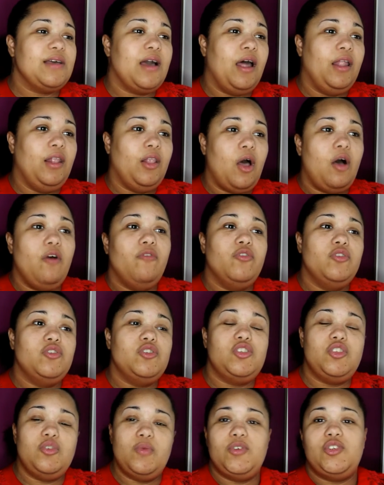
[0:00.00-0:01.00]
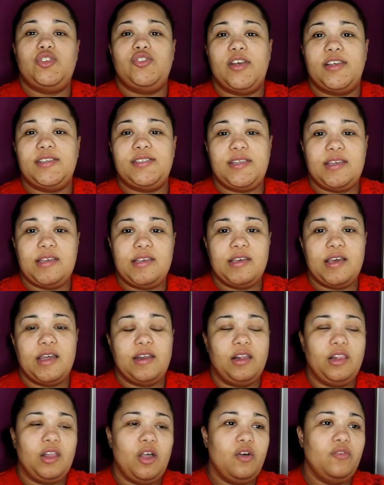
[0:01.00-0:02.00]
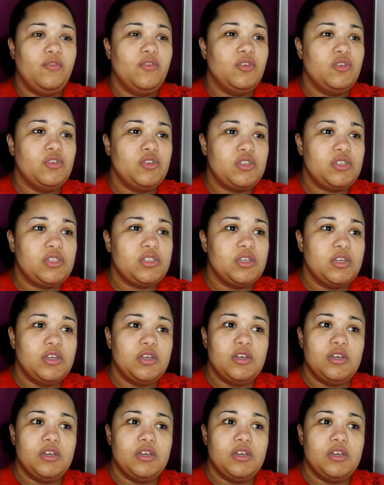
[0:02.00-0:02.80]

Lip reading: A lot of us do stress eat, and a lot of us